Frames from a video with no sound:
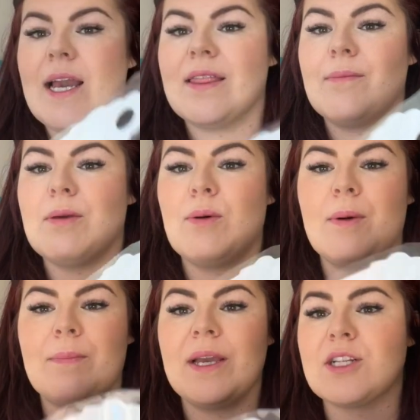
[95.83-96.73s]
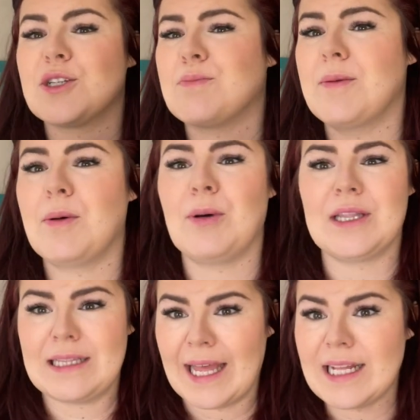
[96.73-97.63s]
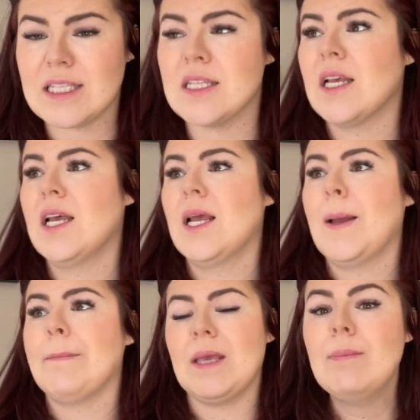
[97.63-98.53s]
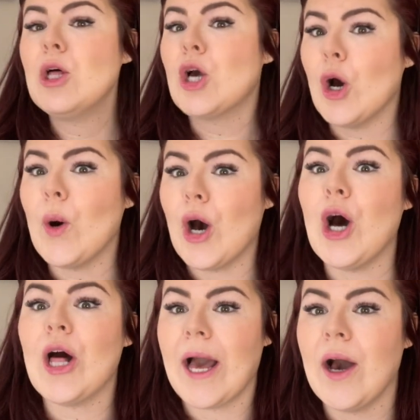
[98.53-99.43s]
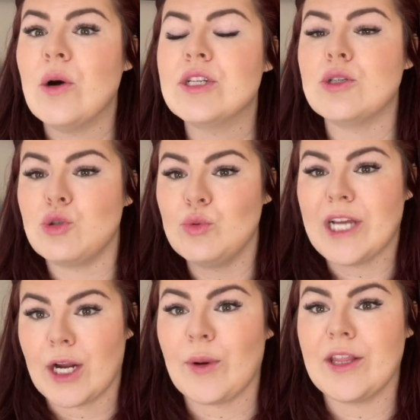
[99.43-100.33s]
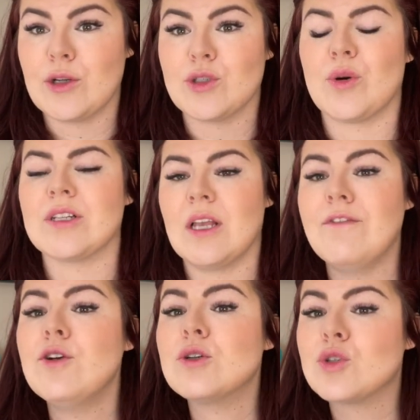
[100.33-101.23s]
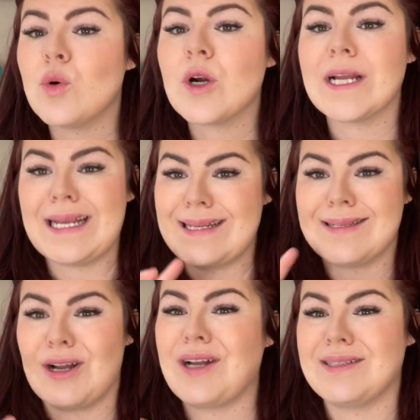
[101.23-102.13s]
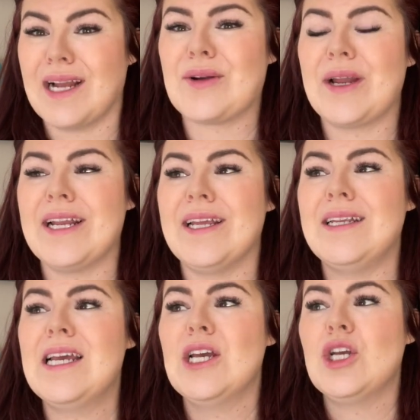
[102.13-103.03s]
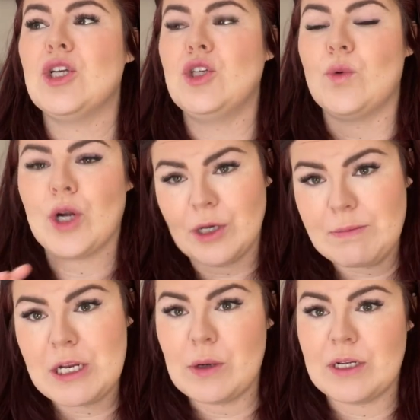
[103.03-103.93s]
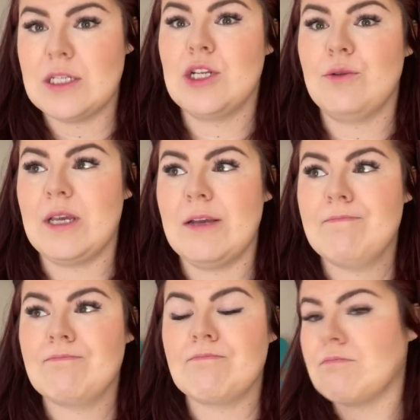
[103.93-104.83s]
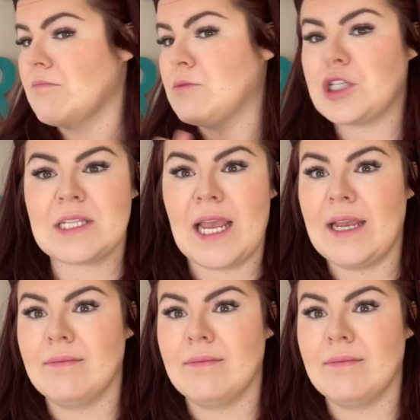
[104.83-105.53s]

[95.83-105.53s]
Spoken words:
them, people put pictures, people put lights. People go all out to decorate their doors. If your door is not decorated, you are going to be known as a newbie. Just saying.